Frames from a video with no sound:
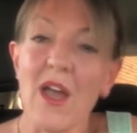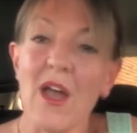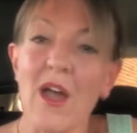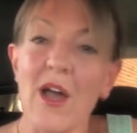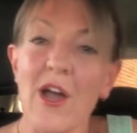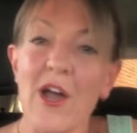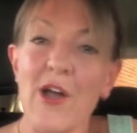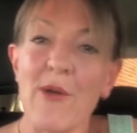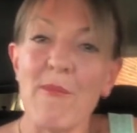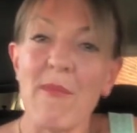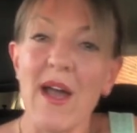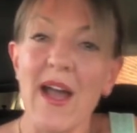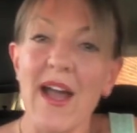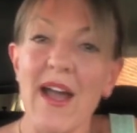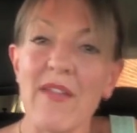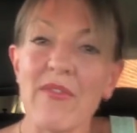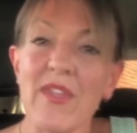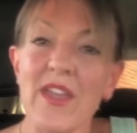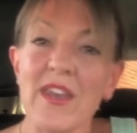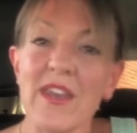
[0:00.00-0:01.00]
And
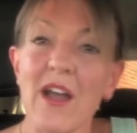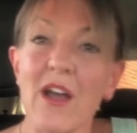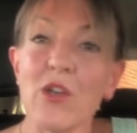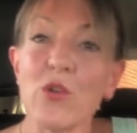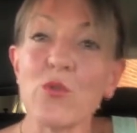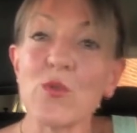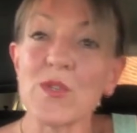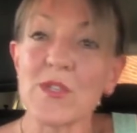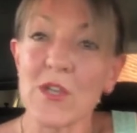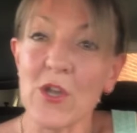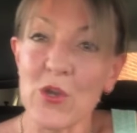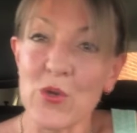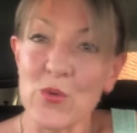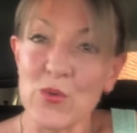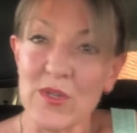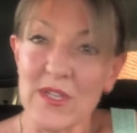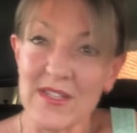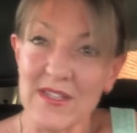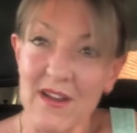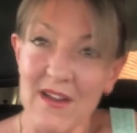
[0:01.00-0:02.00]
then I also
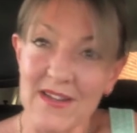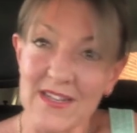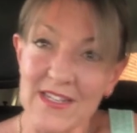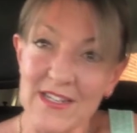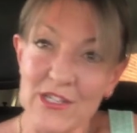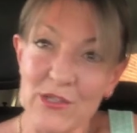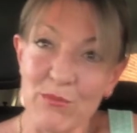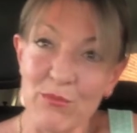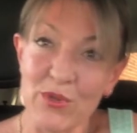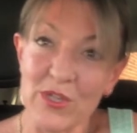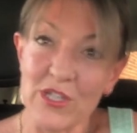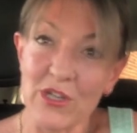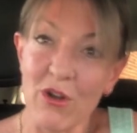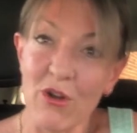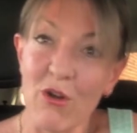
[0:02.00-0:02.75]
decided to put it